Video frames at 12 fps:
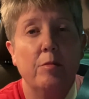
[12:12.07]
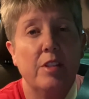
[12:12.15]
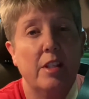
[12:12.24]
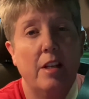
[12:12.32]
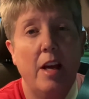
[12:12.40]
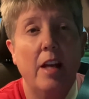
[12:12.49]

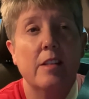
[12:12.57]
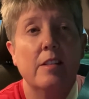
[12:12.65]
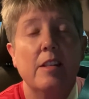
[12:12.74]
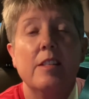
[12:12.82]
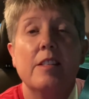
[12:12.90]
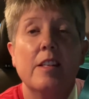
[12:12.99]
was not as
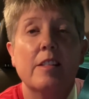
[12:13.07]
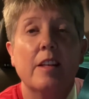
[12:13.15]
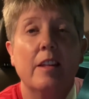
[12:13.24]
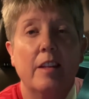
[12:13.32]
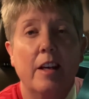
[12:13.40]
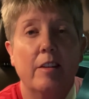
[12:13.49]
easy as
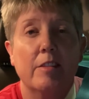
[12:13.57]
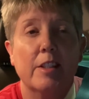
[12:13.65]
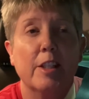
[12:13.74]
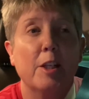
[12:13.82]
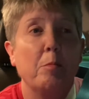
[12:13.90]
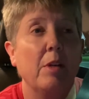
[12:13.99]
I thought it was
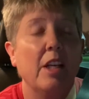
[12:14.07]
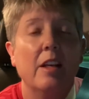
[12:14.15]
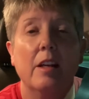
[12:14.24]
going to be.